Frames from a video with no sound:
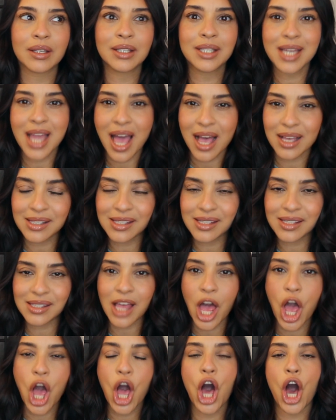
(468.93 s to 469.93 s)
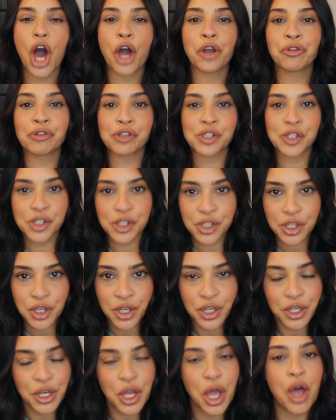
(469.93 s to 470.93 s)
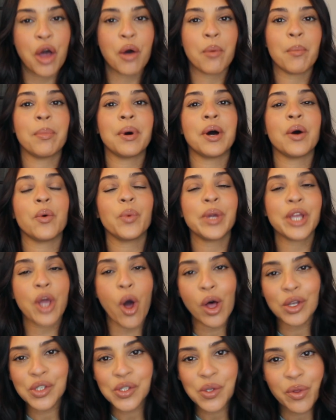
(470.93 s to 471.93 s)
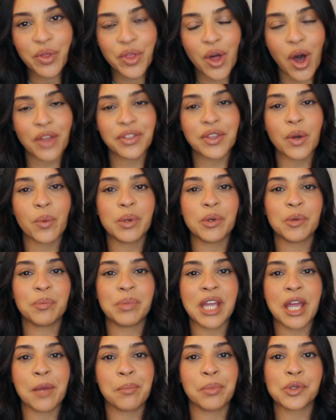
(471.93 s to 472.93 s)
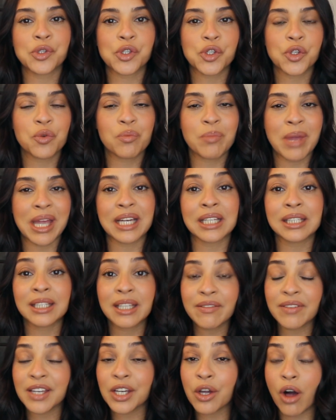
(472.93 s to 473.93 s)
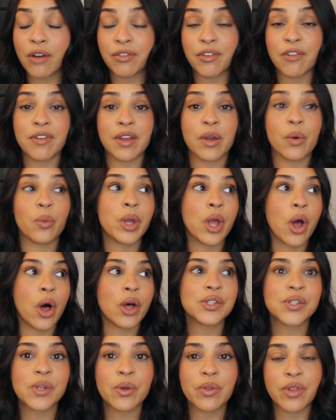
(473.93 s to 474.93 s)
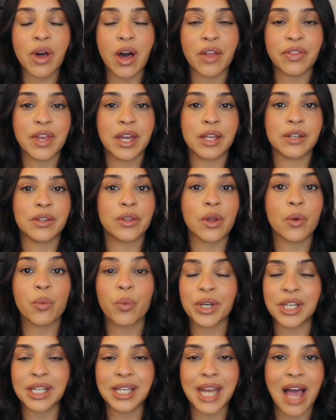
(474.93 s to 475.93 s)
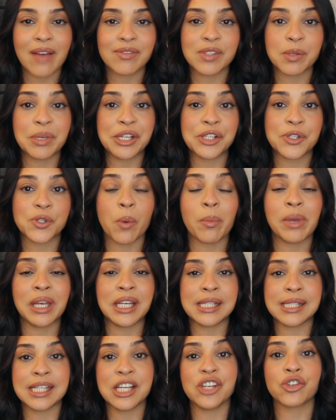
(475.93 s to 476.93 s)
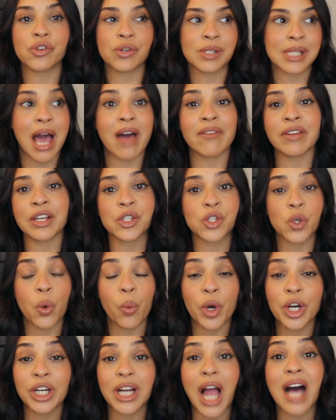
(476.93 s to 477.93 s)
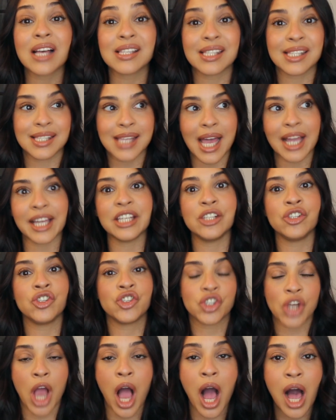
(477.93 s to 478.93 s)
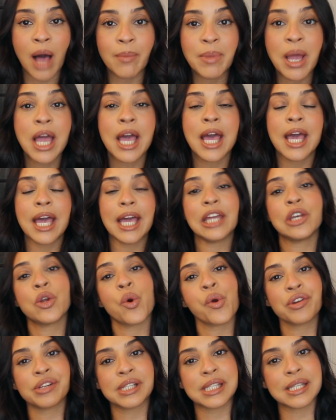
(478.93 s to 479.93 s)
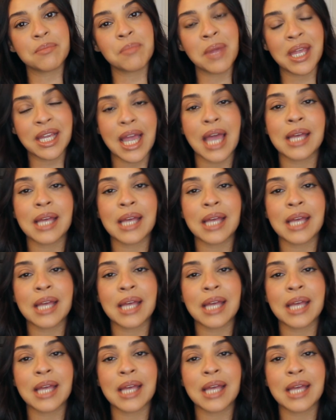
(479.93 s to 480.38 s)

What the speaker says: Yes, understood. But we also thought that we would be able to make a living off of it. We also thought that there wouldn't have to be so many teachers having to work a second job in order to make